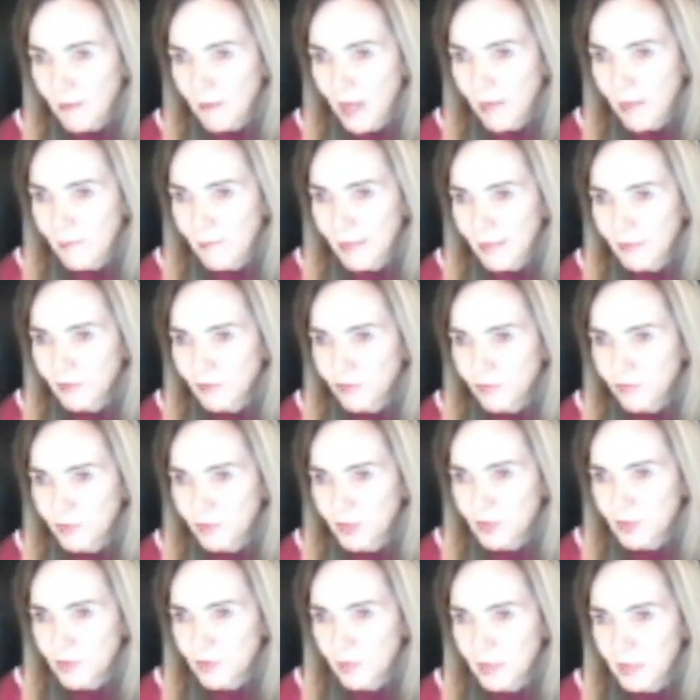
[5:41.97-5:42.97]
I made
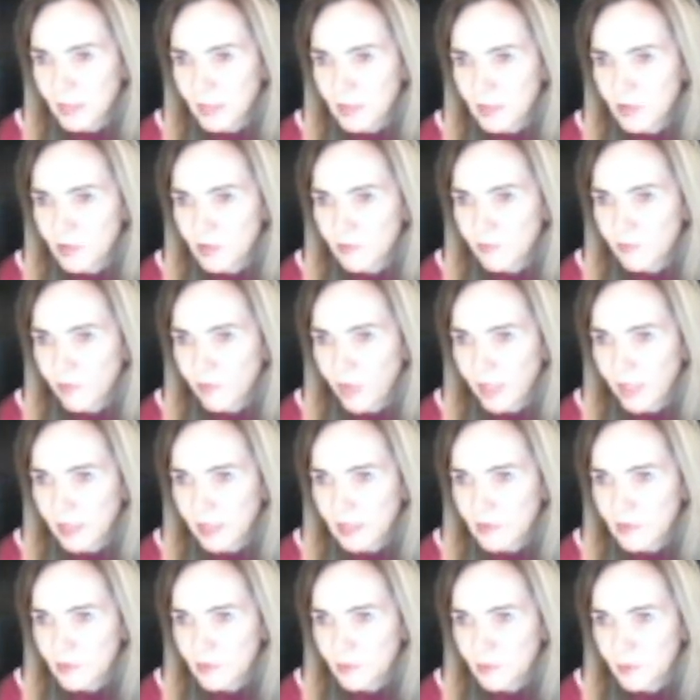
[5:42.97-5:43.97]
322
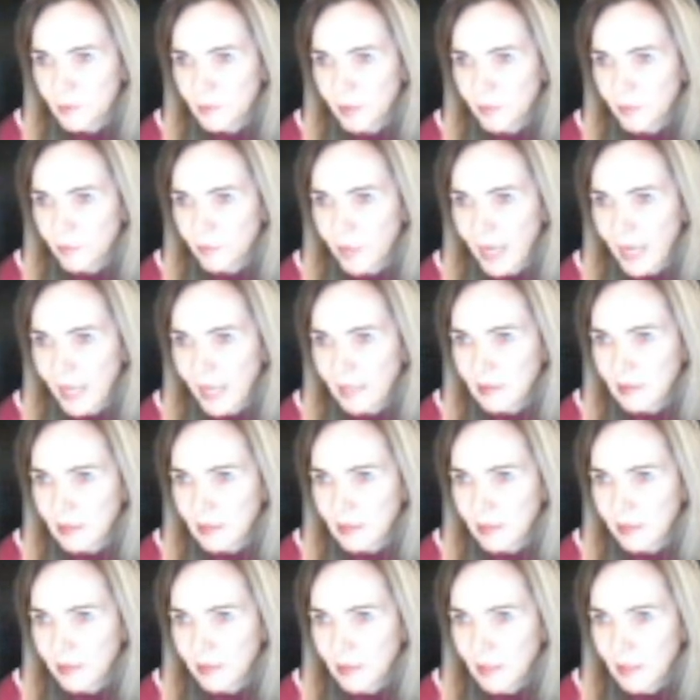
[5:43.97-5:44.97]
Veronica's three-way
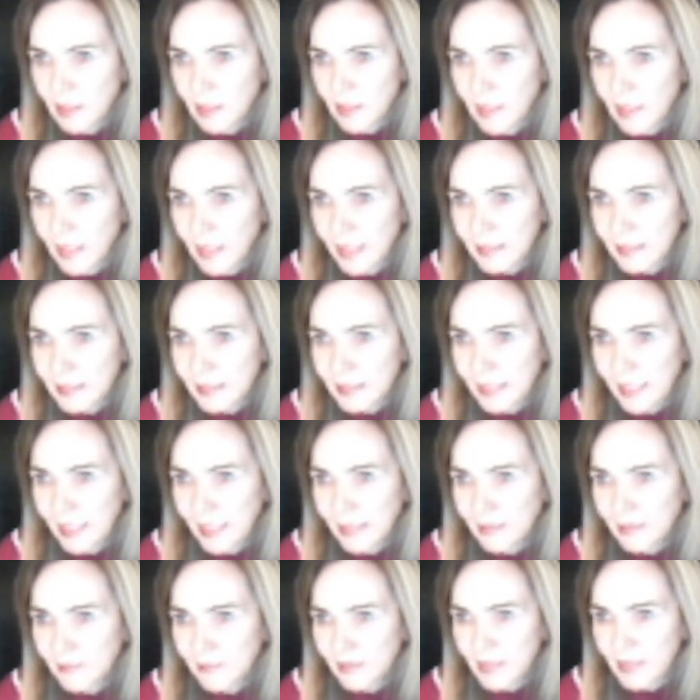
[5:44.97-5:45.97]
raglan and
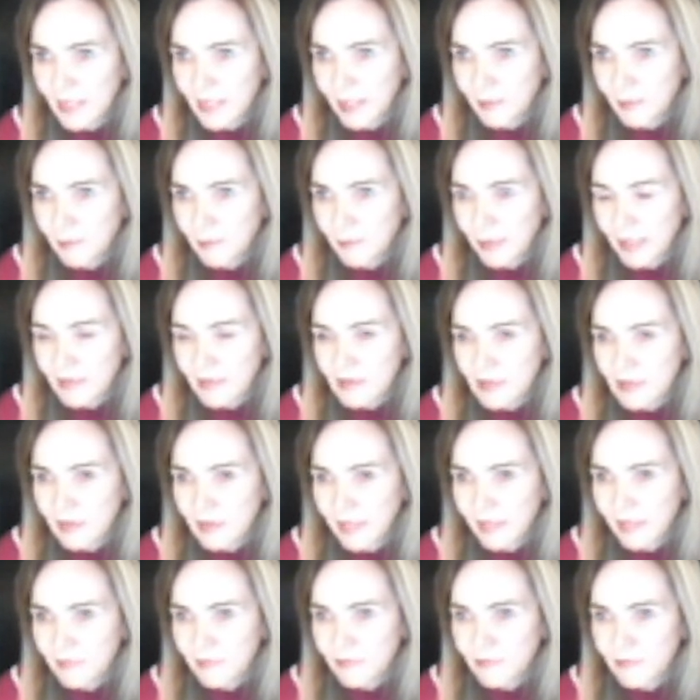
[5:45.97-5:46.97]
can't get the neckband to
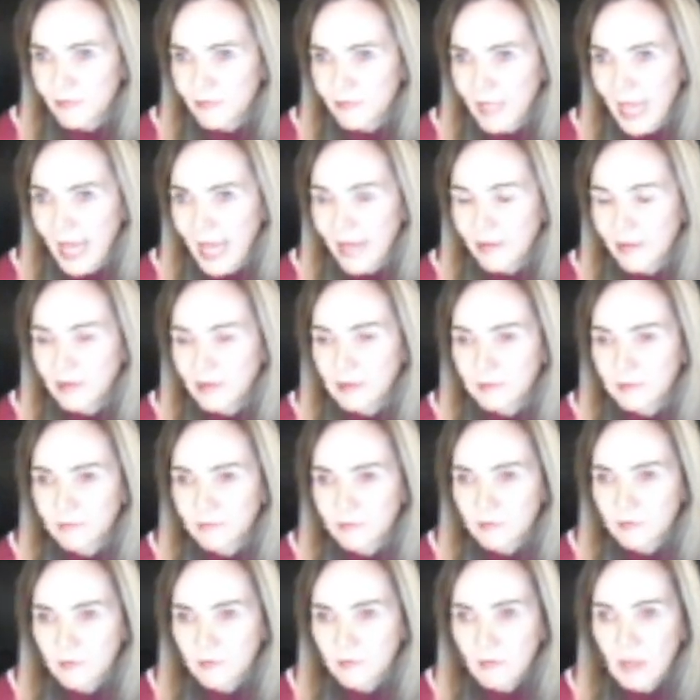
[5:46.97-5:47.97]
lay flat.
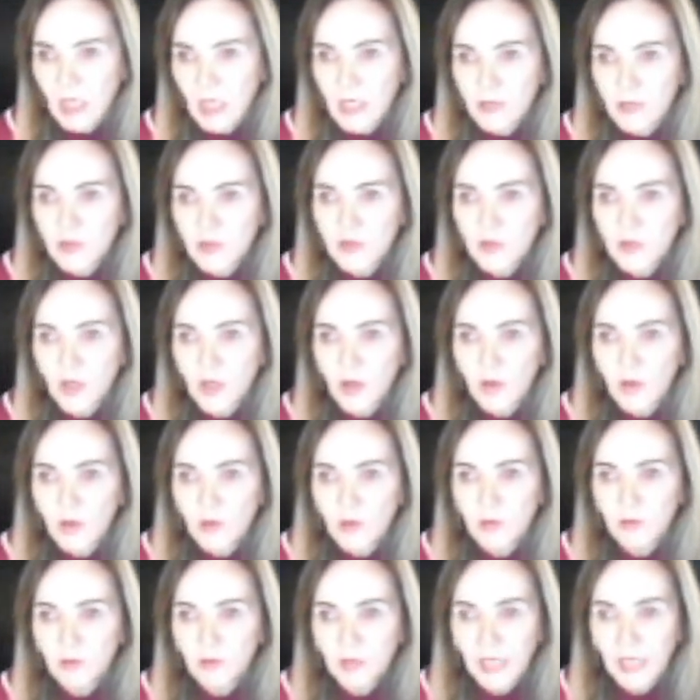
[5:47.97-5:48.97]

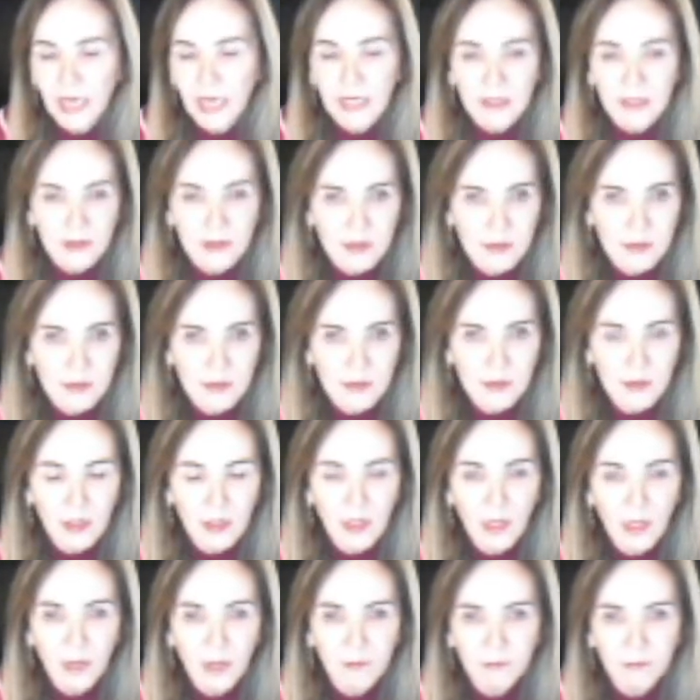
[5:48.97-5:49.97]
So, yes,
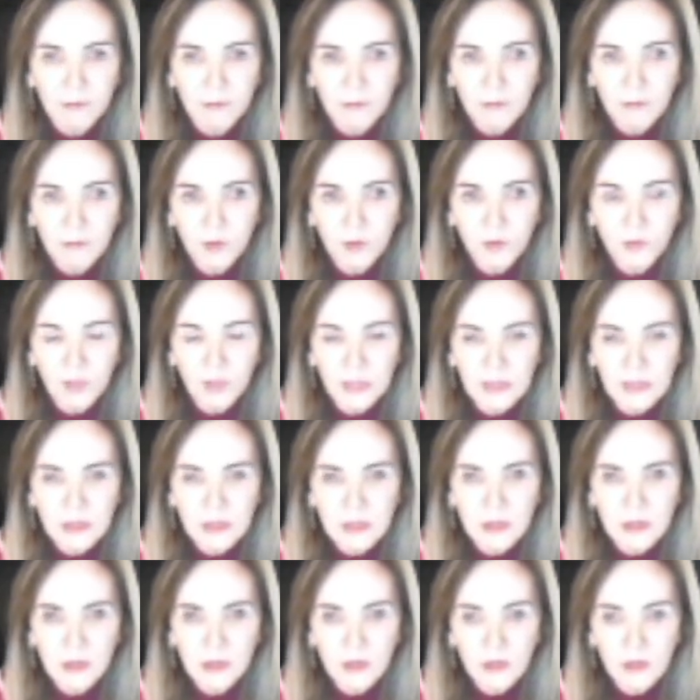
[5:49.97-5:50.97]
you need to...